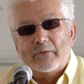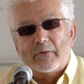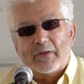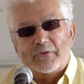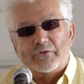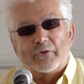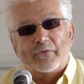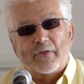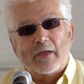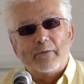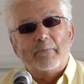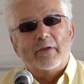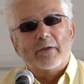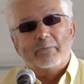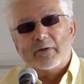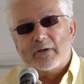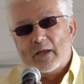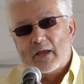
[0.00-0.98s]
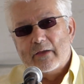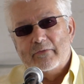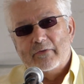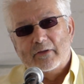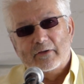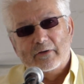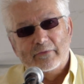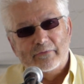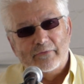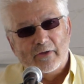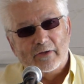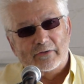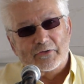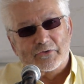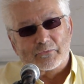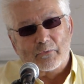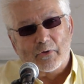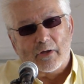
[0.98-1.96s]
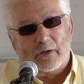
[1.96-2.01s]
And so that may have been having an effect
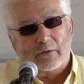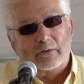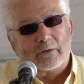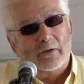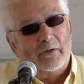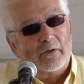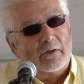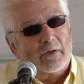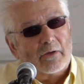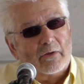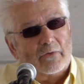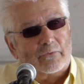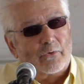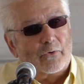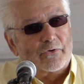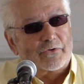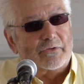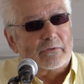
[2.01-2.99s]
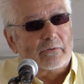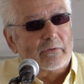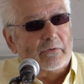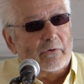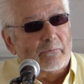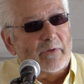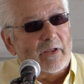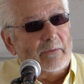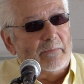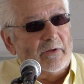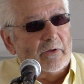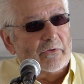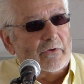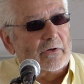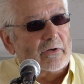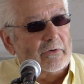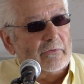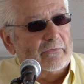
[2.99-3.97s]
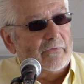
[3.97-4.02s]
as well. Of course, there may be
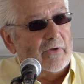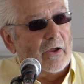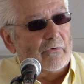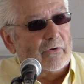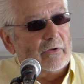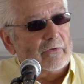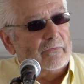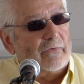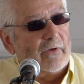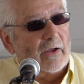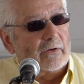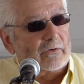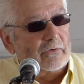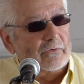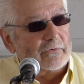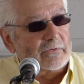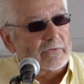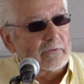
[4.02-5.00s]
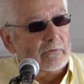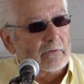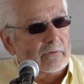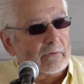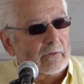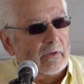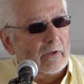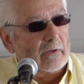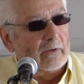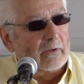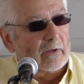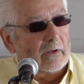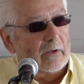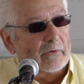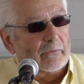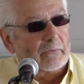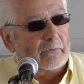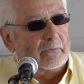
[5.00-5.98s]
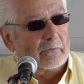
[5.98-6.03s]
other confounding factors
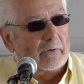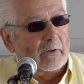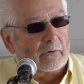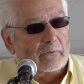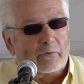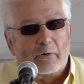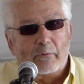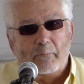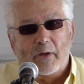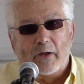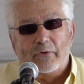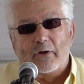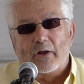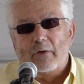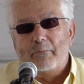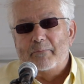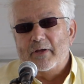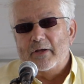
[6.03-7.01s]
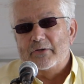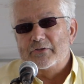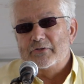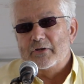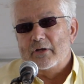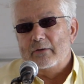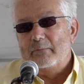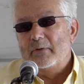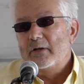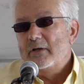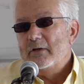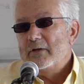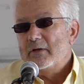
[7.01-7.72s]
about humpback chub,